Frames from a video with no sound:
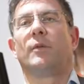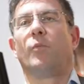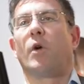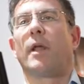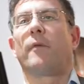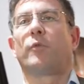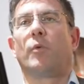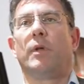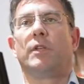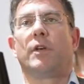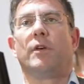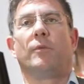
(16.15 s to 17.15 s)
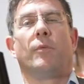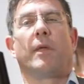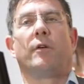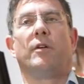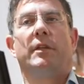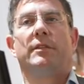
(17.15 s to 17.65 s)
in whatever we do,
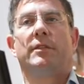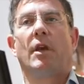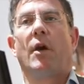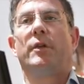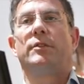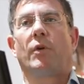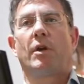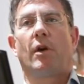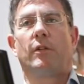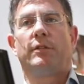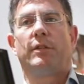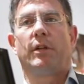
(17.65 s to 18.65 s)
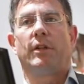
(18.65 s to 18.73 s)
whether it's going to a concert